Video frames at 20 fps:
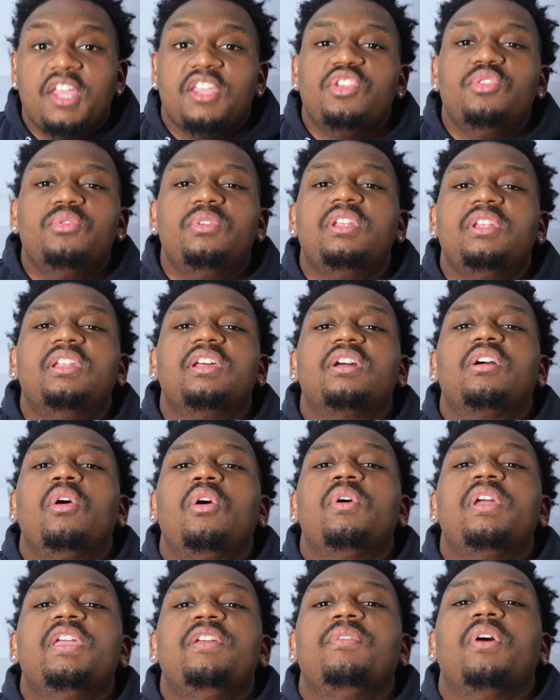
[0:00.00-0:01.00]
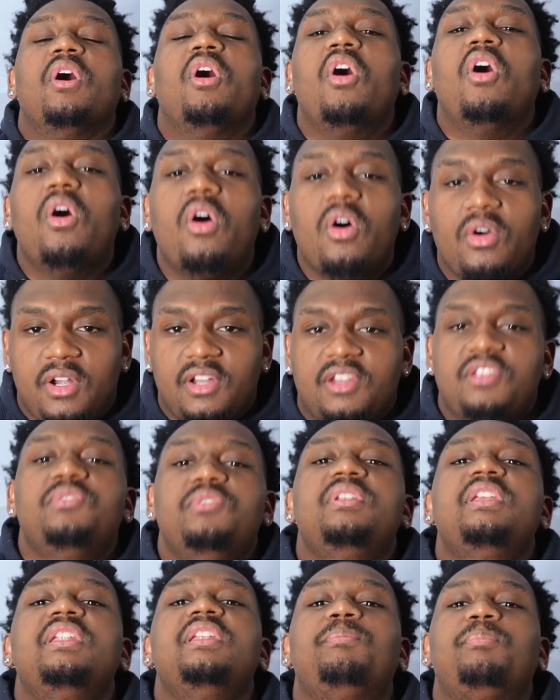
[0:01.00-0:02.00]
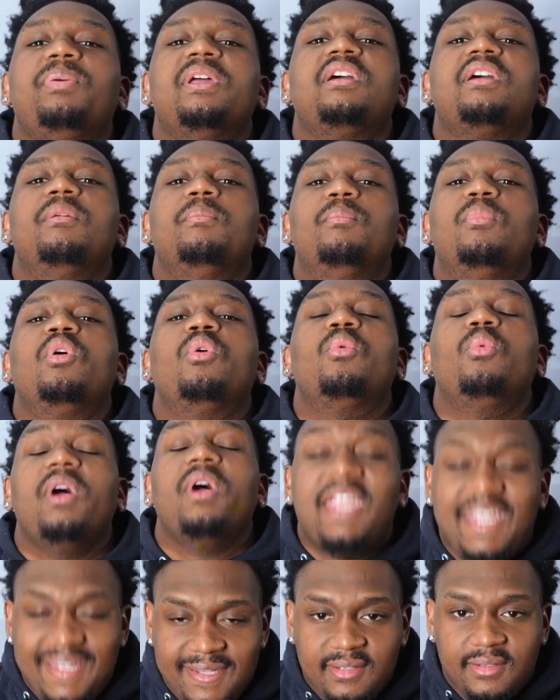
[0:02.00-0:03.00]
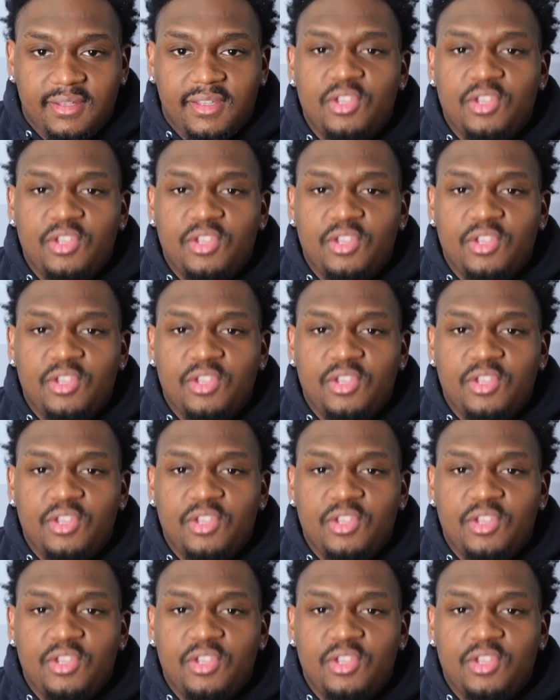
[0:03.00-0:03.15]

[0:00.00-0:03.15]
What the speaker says: you need to go even harder. You need to pick up more weight.